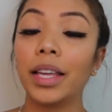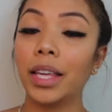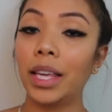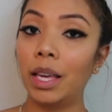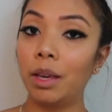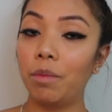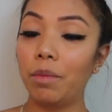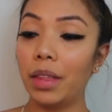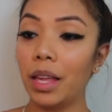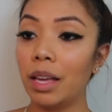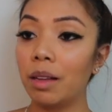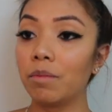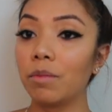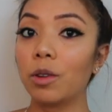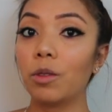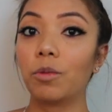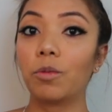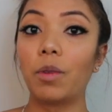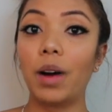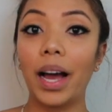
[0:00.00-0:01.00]
keep
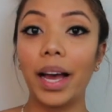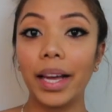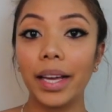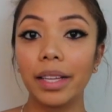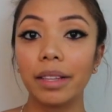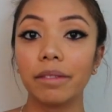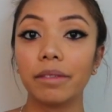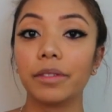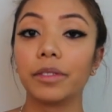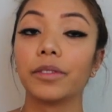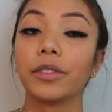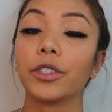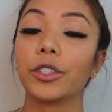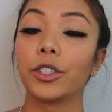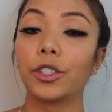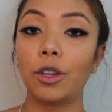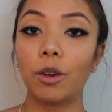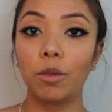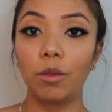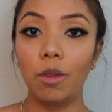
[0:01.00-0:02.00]
them white for
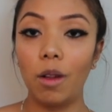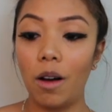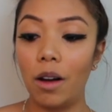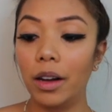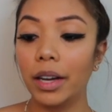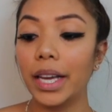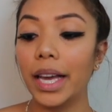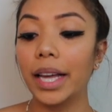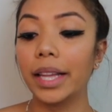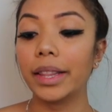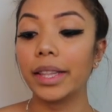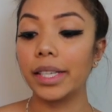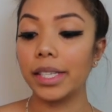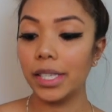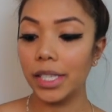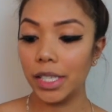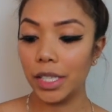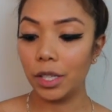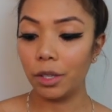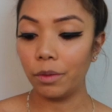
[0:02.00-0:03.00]
so long, and
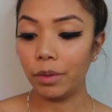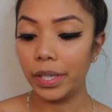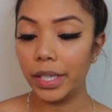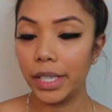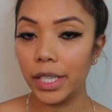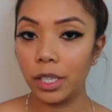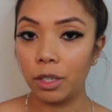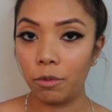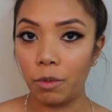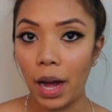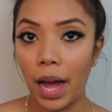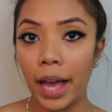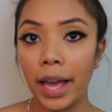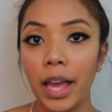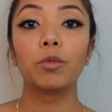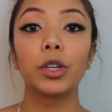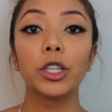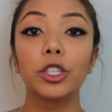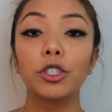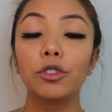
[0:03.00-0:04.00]
this is the reason why.
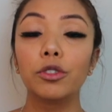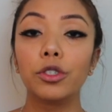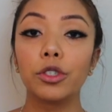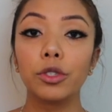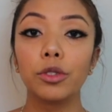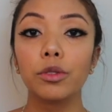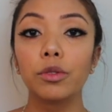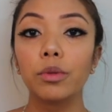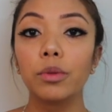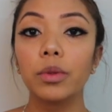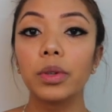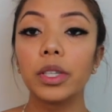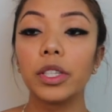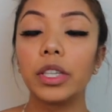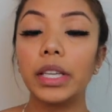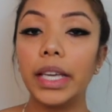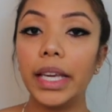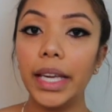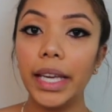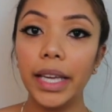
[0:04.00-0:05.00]
When you do
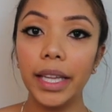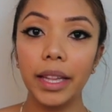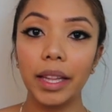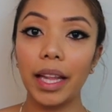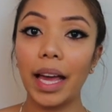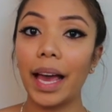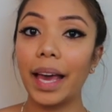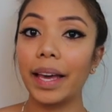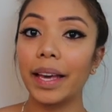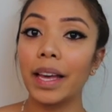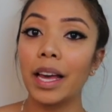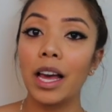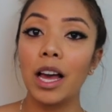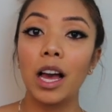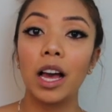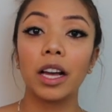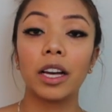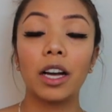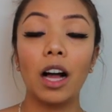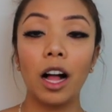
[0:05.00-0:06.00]
eat like
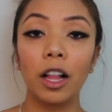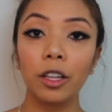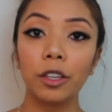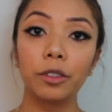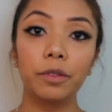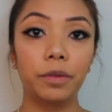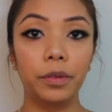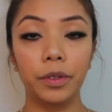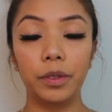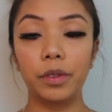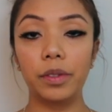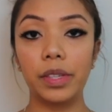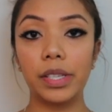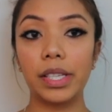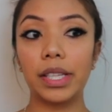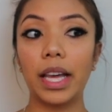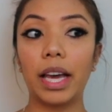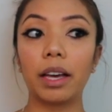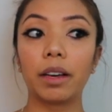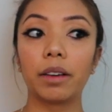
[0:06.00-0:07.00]
colored
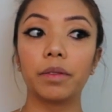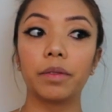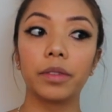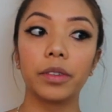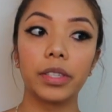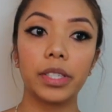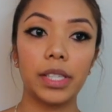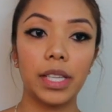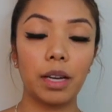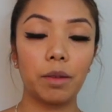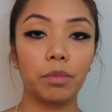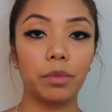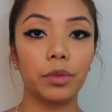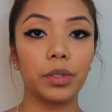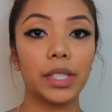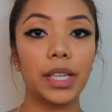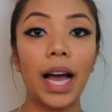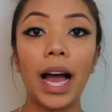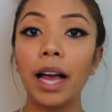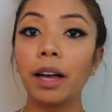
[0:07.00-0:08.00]
foods, like for example
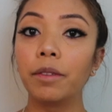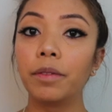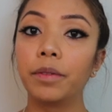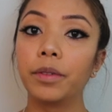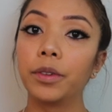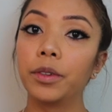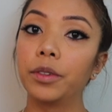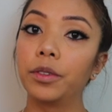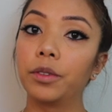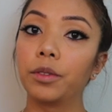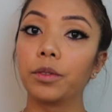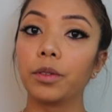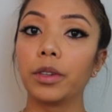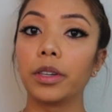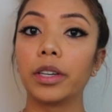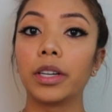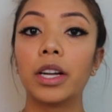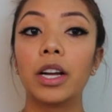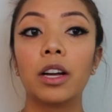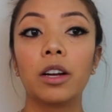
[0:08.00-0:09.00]
Thai food
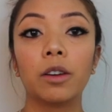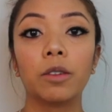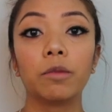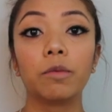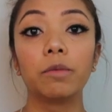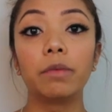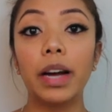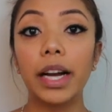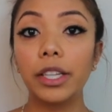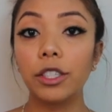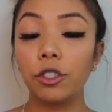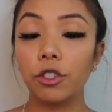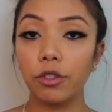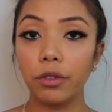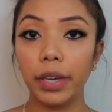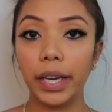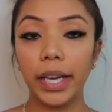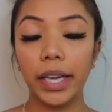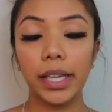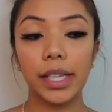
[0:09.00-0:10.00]
or red
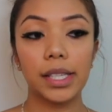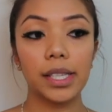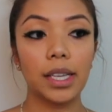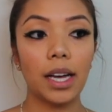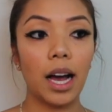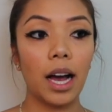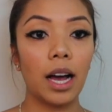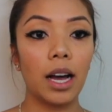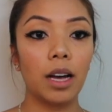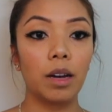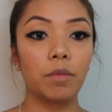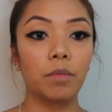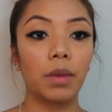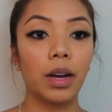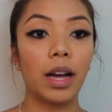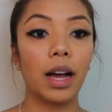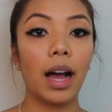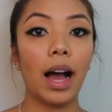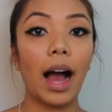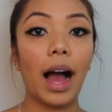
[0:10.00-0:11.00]
drinks,
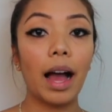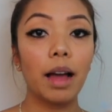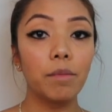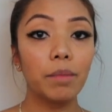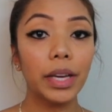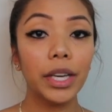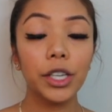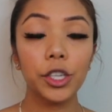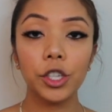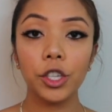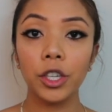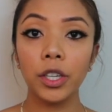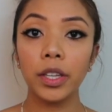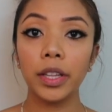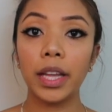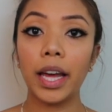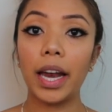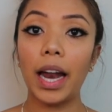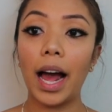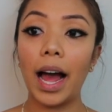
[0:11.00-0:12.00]
I make sure
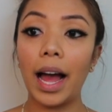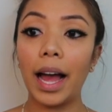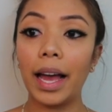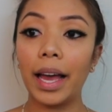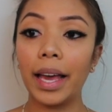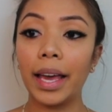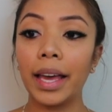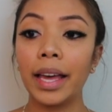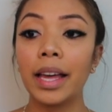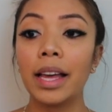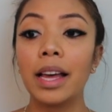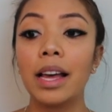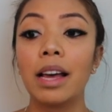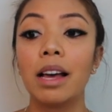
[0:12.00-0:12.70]
that I